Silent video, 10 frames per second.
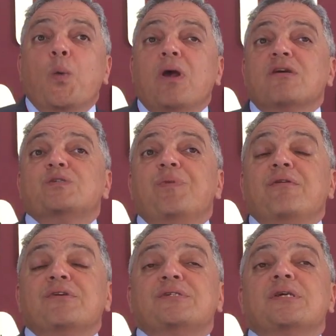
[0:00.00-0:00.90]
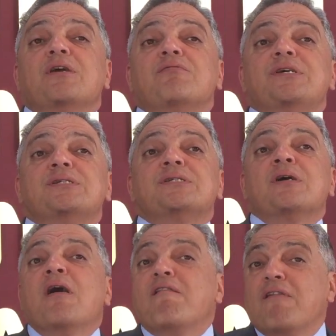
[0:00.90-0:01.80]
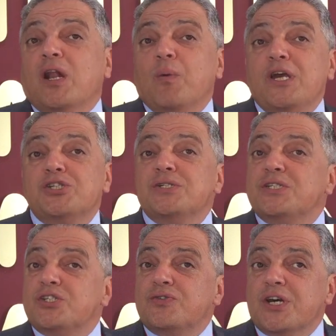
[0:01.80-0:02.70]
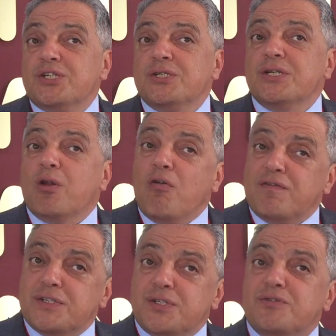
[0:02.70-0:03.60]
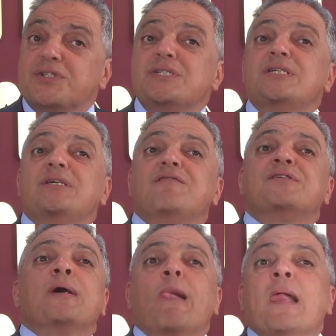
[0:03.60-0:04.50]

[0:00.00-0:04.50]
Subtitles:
we are experiencing increased valuations, instructions and offers received,